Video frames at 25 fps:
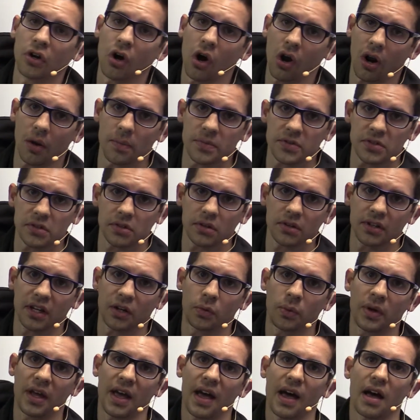columns
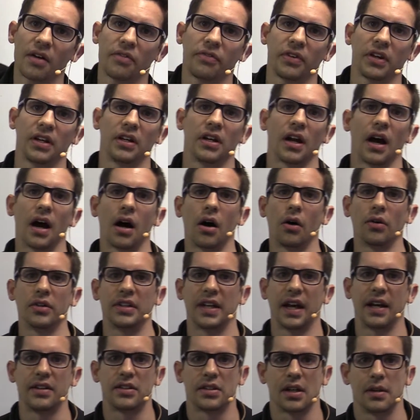that we have in our
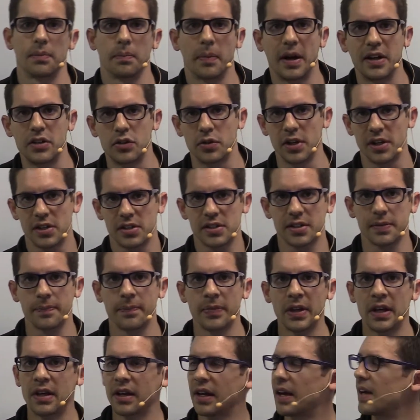data matrix.
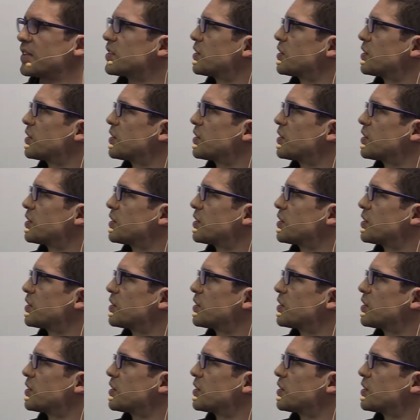Okay,